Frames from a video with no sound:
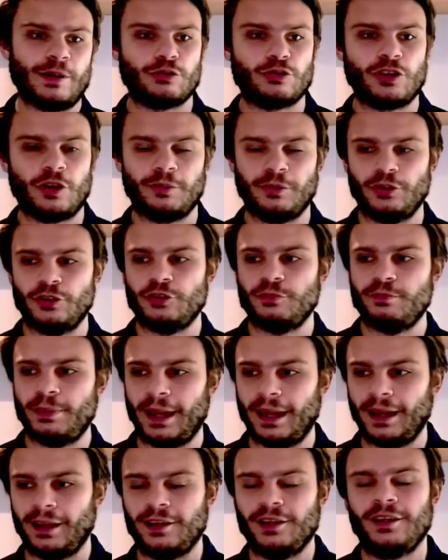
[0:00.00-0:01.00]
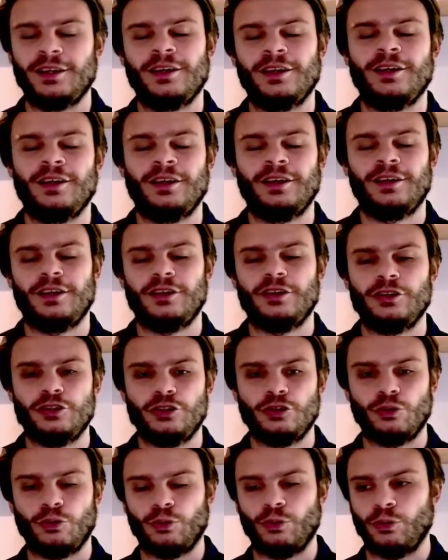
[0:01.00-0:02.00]
summons back
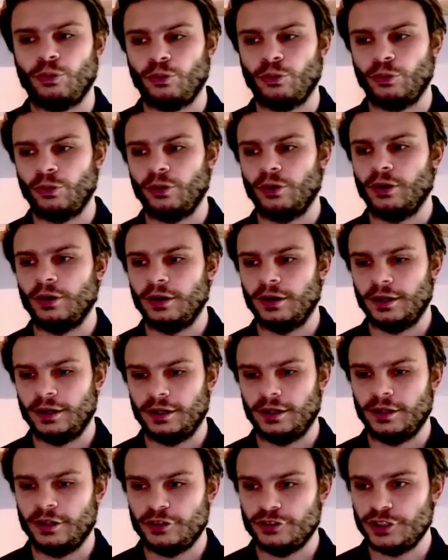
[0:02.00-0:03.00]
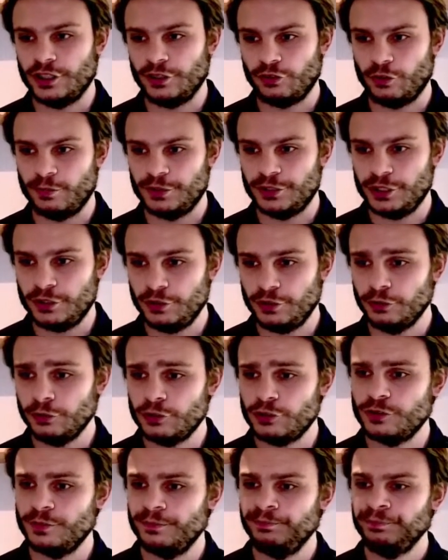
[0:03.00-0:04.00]
your synchro
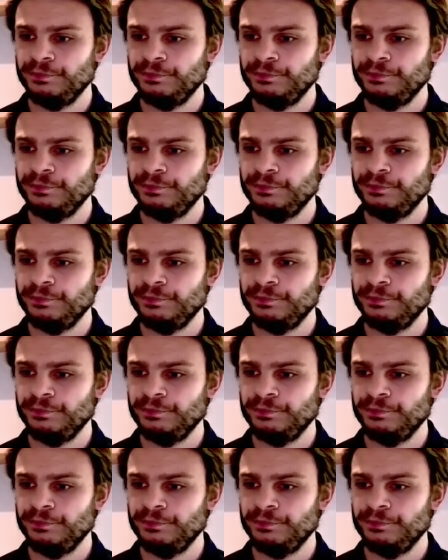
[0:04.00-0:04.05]
materials,